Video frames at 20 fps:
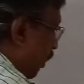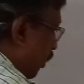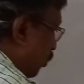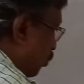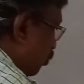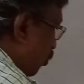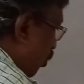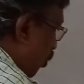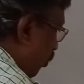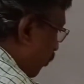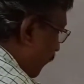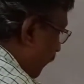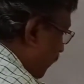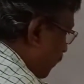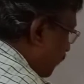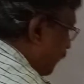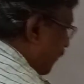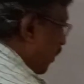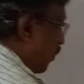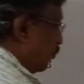So always
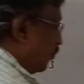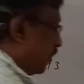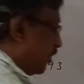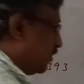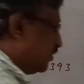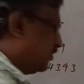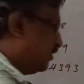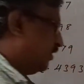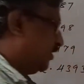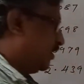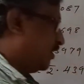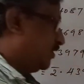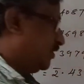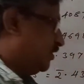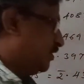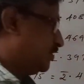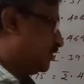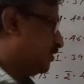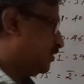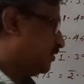we have to consider
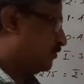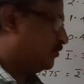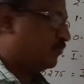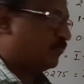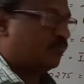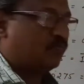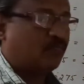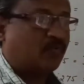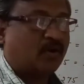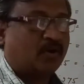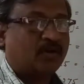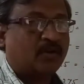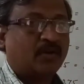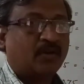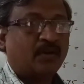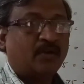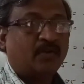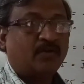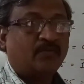this what?